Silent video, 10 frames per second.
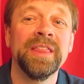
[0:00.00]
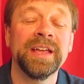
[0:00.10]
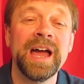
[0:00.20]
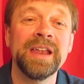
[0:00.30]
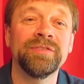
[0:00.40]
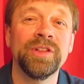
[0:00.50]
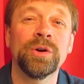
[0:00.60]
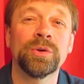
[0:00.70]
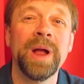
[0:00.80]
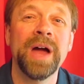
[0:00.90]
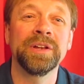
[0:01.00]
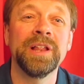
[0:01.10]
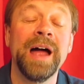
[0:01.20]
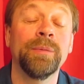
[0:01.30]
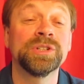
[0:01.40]
they kind of float around a
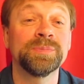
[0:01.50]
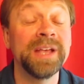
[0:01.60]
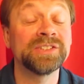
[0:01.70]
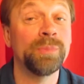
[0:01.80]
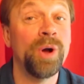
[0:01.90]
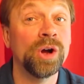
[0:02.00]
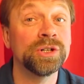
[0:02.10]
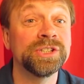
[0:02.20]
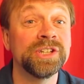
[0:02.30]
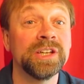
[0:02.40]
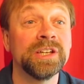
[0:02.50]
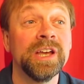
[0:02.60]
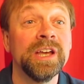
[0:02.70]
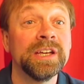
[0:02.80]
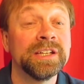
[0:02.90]
lot, which makes them harder to
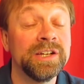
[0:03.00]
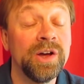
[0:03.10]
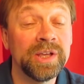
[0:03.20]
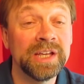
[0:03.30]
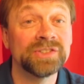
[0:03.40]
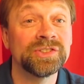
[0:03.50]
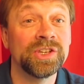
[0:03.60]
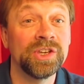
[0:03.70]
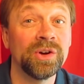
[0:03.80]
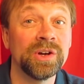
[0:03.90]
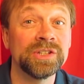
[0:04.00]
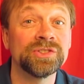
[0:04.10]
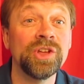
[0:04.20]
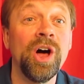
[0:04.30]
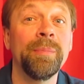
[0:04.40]
get secure and
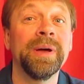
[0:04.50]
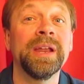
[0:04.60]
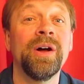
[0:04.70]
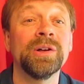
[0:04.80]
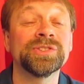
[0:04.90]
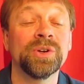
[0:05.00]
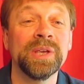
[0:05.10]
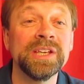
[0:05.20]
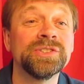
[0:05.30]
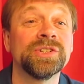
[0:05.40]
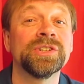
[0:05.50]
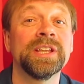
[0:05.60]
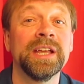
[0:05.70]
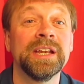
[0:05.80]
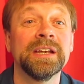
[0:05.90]
installed, but also easier to
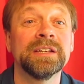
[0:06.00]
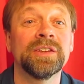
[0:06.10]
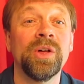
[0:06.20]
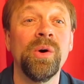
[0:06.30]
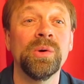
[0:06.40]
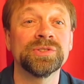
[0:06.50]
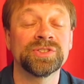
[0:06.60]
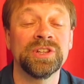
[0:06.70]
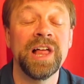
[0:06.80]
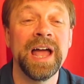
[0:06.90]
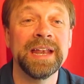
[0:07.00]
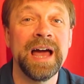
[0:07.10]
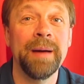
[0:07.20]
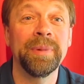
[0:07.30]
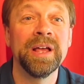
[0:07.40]
get into the holes to line
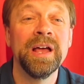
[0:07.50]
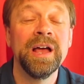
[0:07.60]
up.